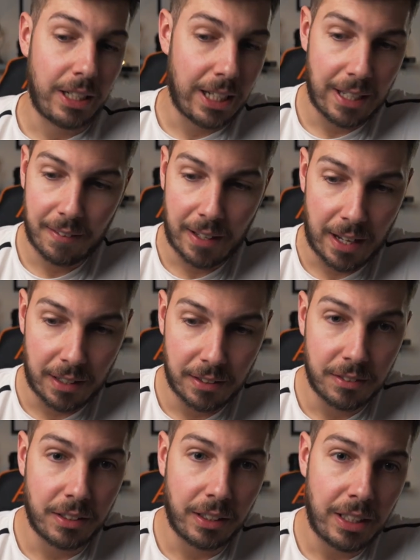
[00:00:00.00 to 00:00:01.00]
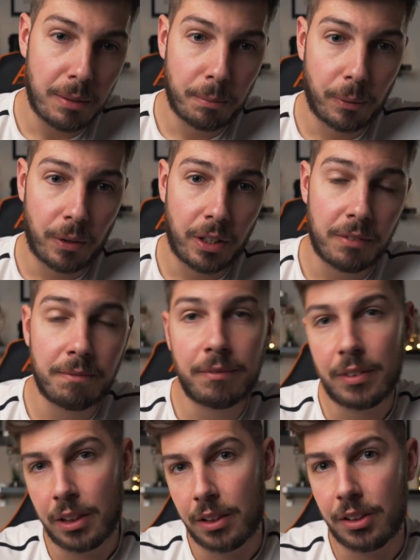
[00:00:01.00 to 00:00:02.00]
hit that delete button
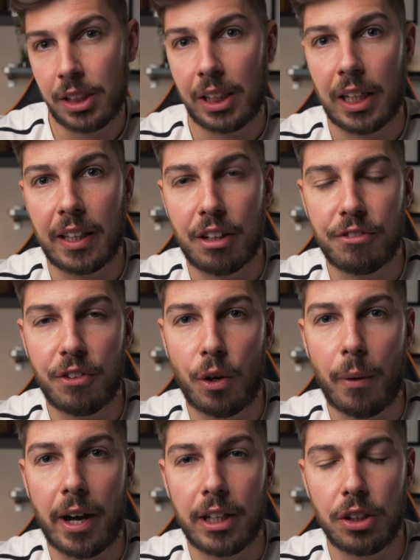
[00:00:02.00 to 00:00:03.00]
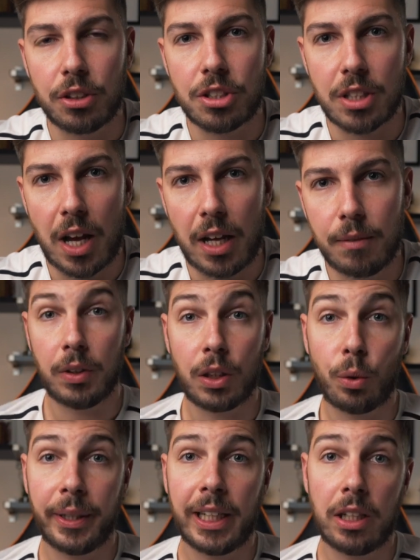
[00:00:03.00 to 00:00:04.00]
to get that photo out of your site. A
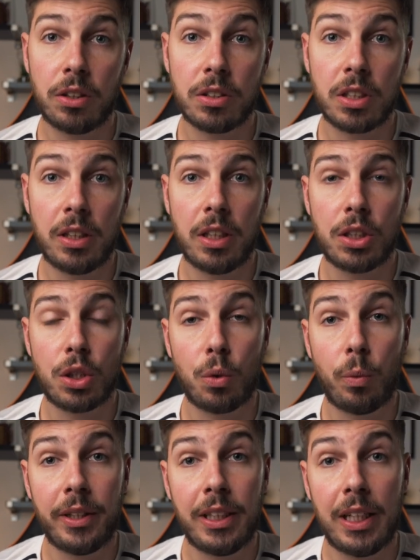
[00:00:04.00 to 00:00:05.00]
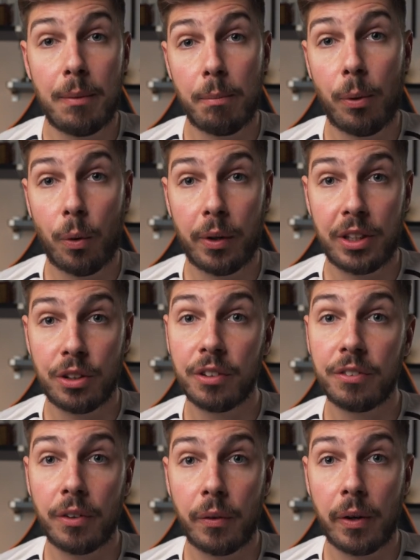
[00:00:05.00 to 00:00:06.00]
quick add-on to this, when you're importing your
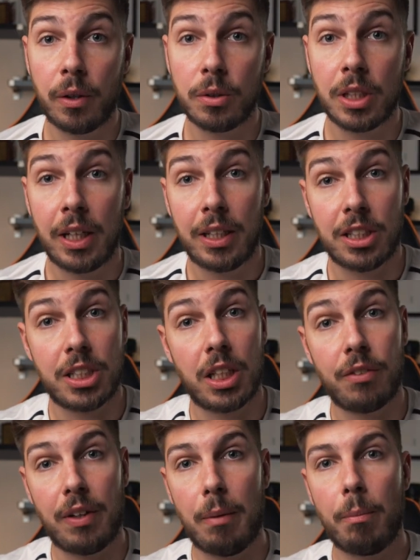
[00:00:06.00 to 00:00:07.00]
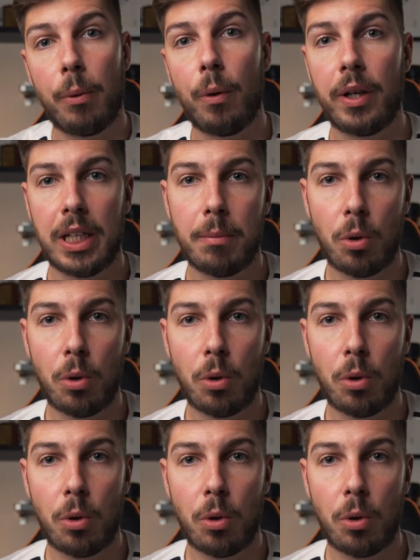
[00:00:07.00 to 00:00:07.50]
photos, instead of importing them